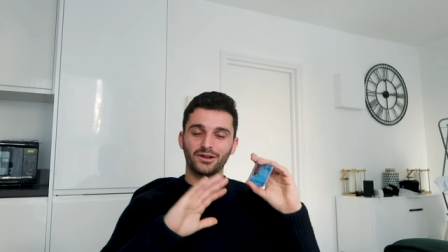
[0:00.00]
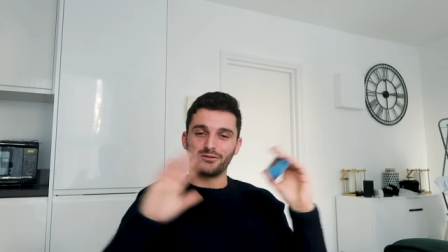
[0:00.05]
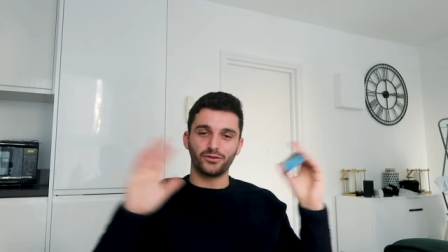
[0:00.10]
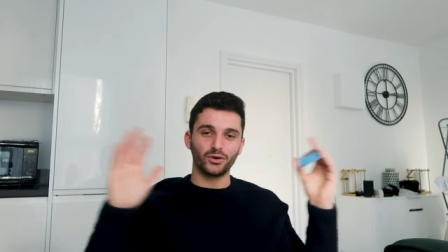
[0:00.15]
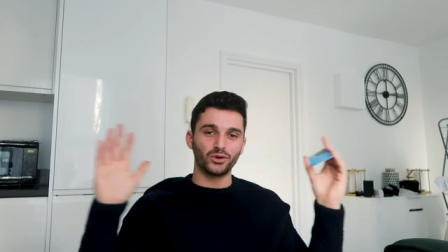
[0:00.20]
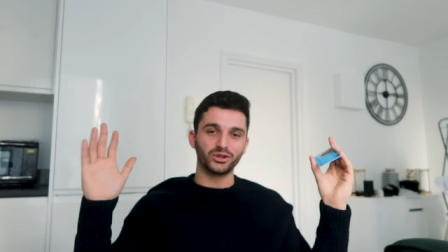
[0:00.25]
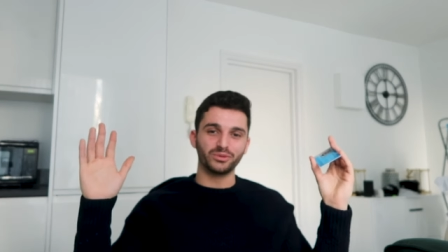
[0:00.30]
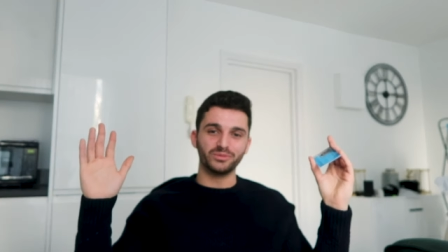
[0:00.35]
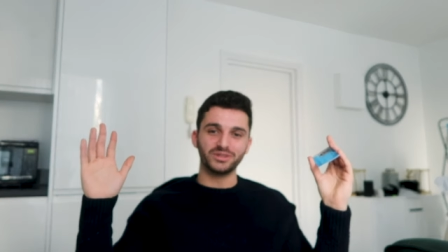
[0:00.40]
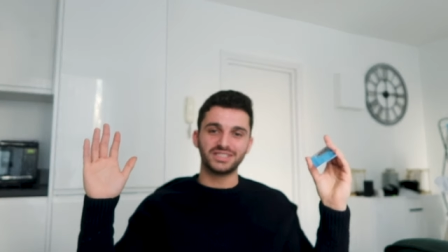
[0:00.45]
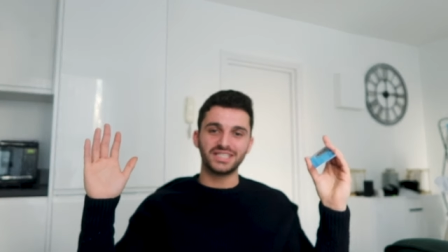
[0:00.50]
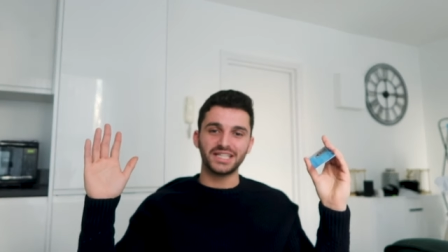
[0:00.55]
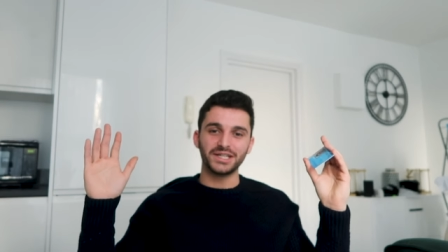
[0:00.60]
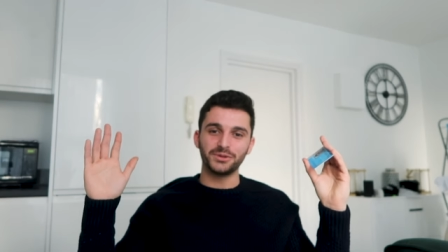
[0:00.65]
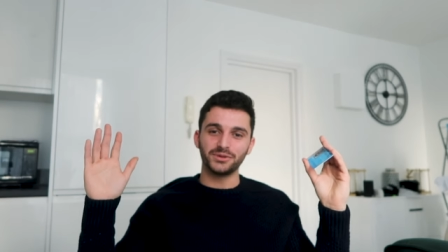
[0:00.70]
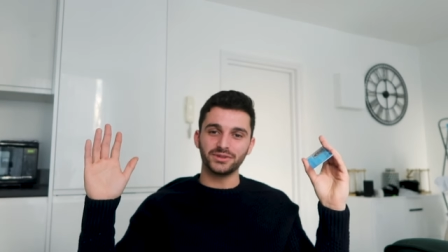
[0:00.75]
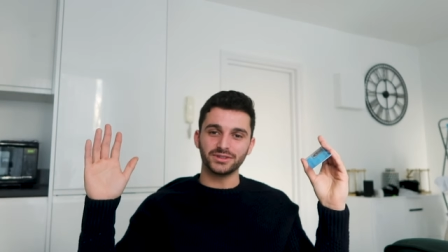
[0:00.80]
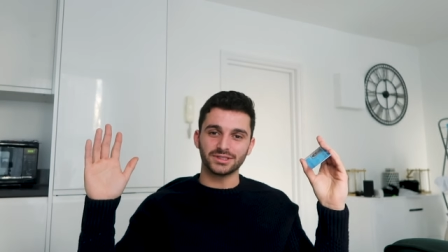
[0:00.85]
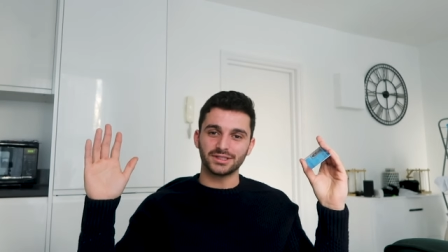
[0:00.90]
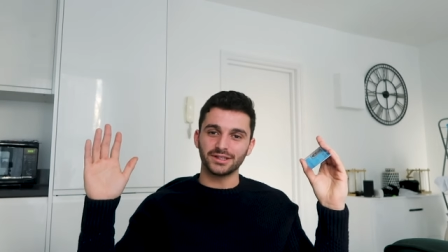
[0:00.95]
of all the
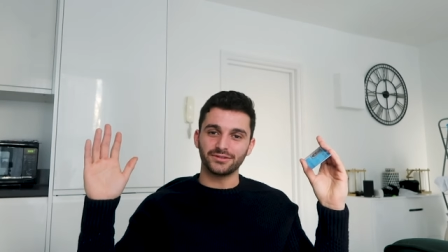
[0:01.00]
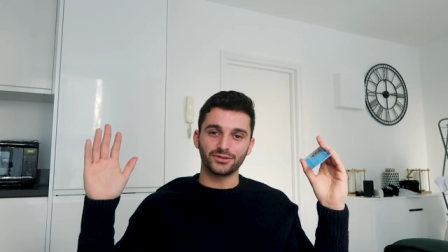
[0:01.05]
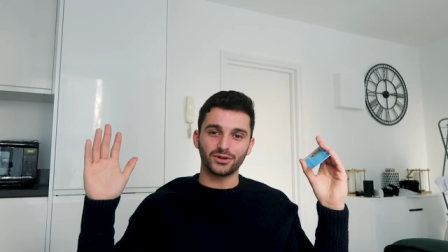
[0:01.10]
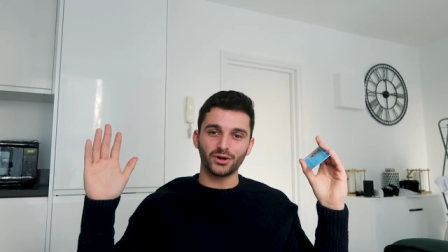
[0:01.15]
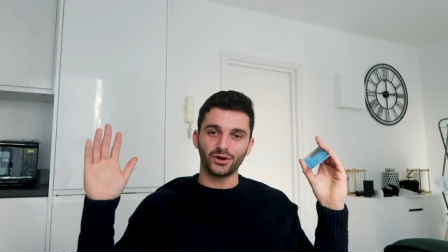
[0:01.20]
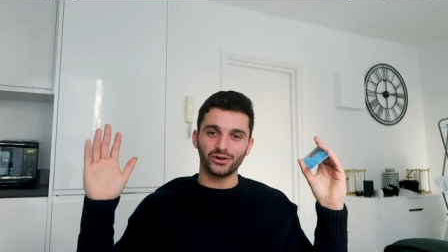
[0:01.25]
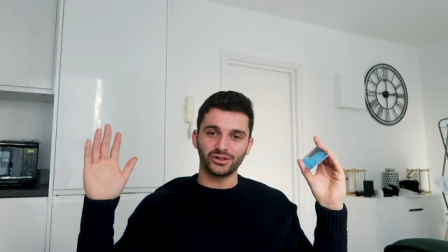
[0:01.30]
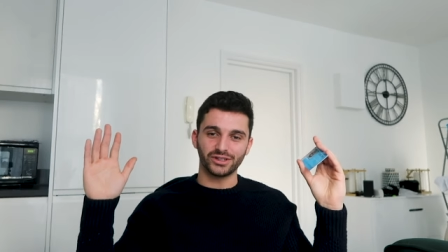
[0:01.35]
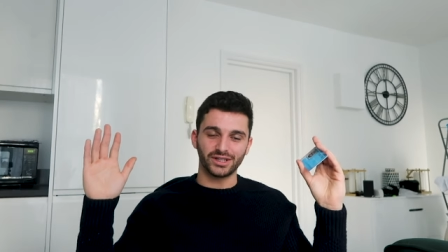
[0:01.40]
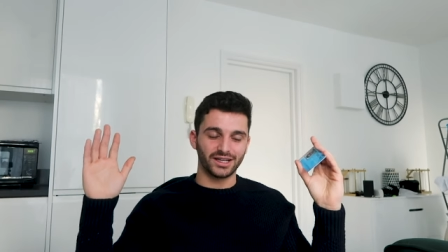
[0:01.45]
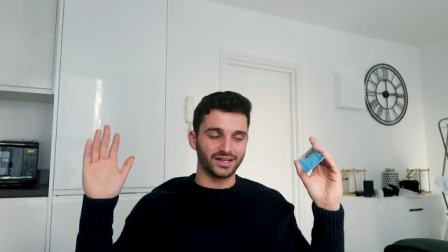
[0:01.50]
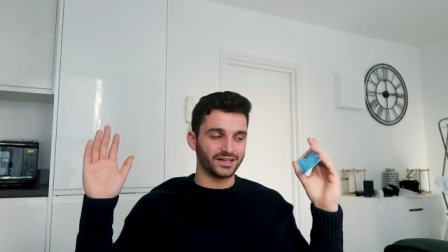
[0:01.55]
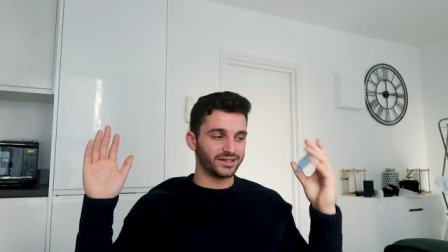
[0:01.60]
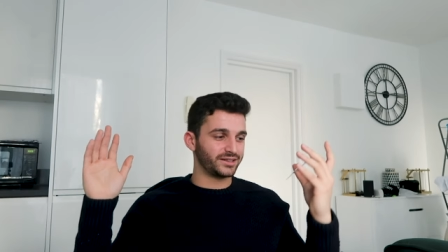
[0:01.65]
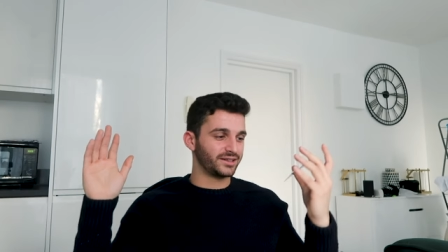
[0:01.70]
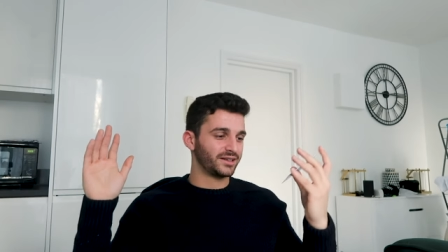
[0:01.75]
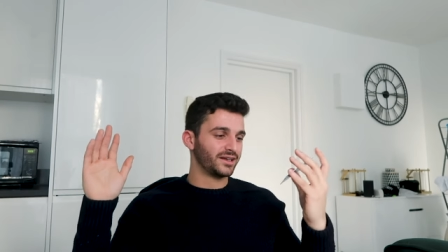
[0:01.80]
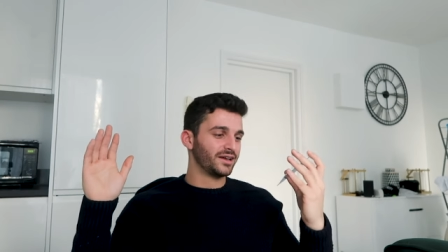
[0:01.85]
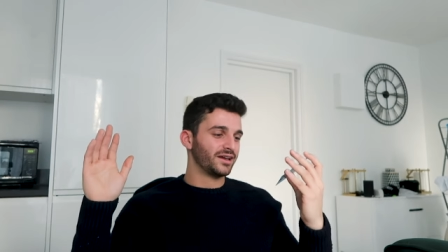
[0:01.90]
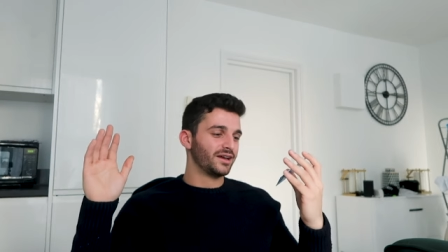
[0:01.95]
materials they've got
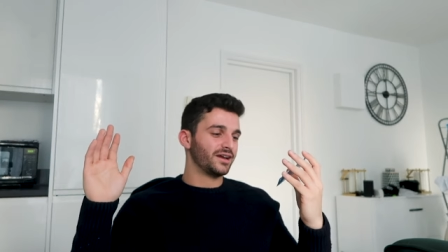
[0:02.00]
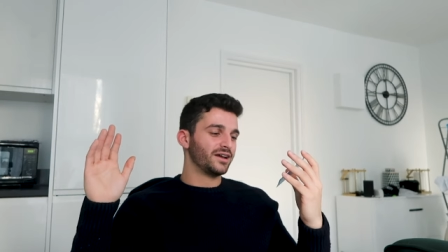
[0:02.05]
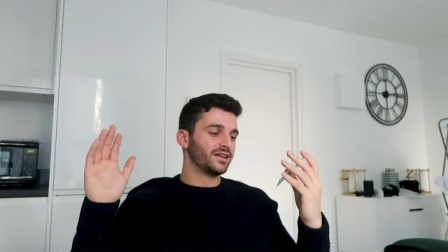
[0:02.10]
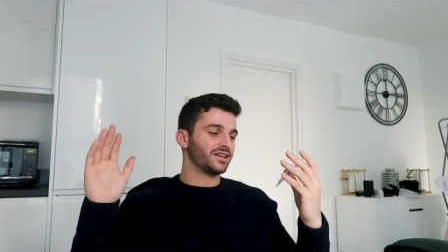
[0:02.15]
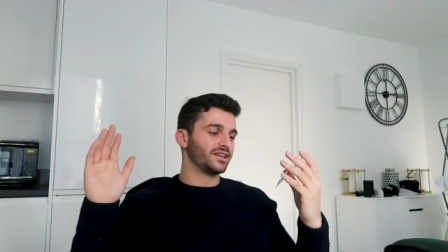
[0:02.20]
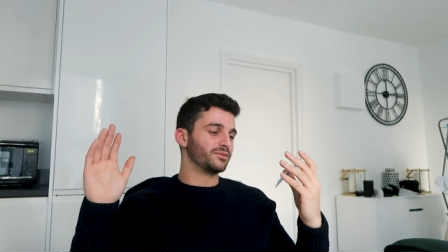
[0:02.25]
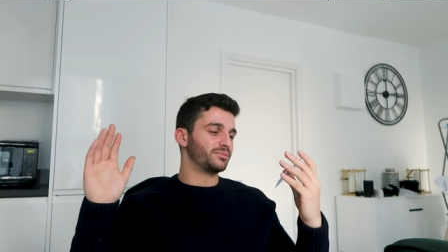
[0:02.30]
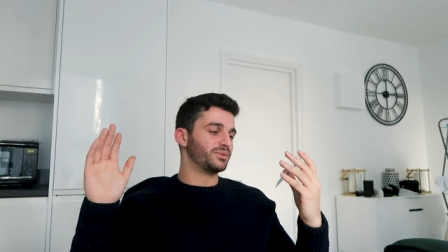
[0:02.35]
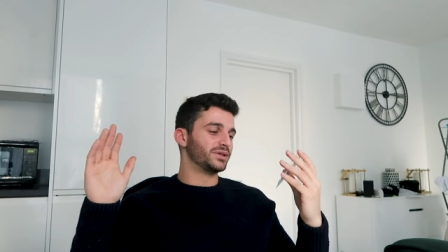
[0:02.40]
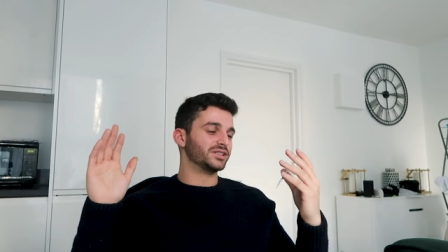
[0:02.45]
online. They've